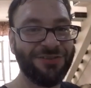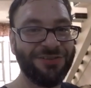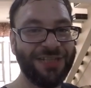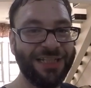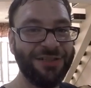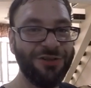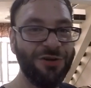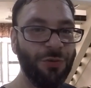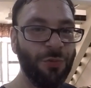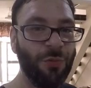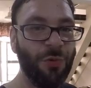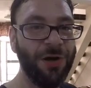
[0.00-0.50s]
I was
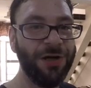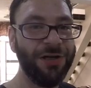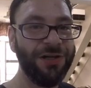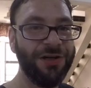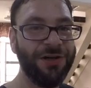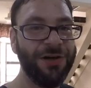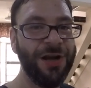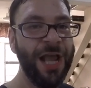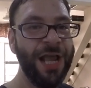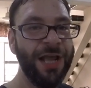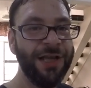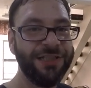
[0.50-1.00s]
like, no
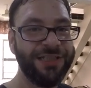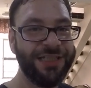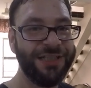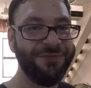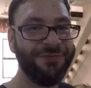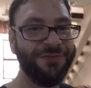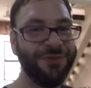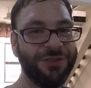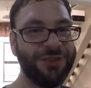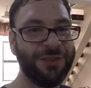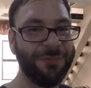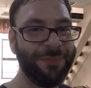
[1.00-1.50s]
wonder she
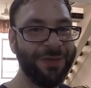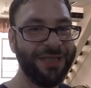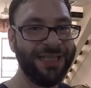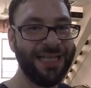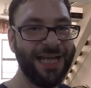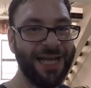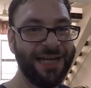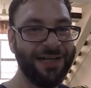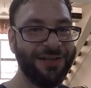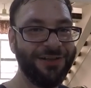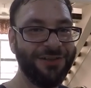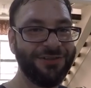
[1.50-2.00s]
filled the
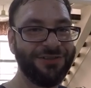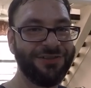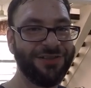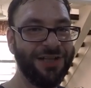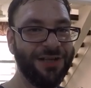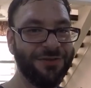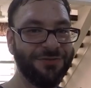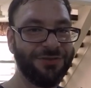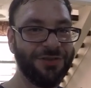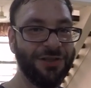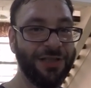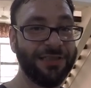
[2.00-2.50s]
piñata
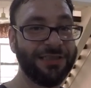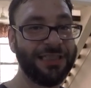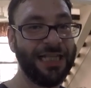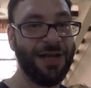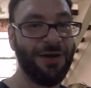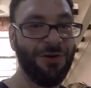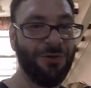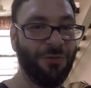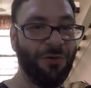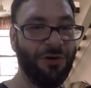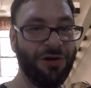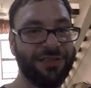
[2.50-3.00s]
herself. So that's
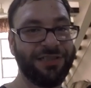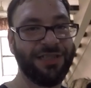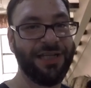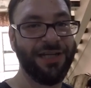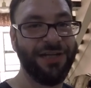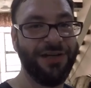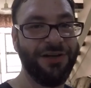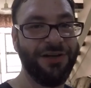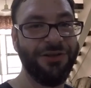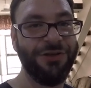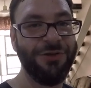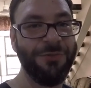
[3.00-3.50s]
how it works
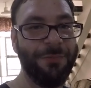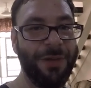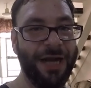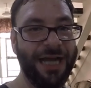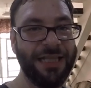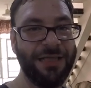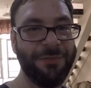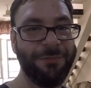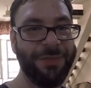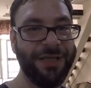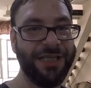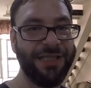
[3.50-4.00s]
out here. You buy
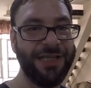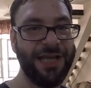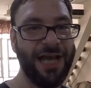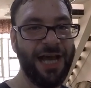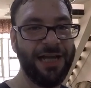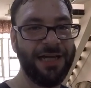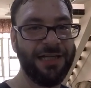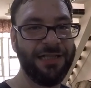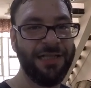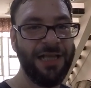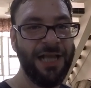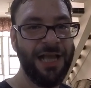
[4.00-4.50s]
the
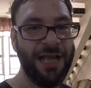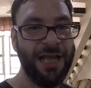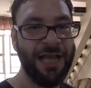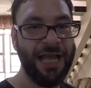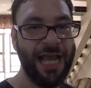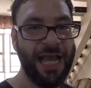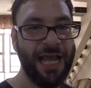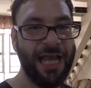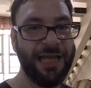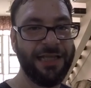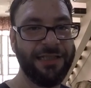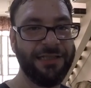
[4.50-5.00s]
piñata
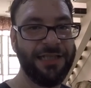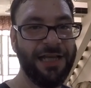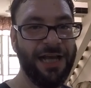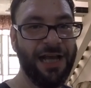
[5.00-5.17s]
and.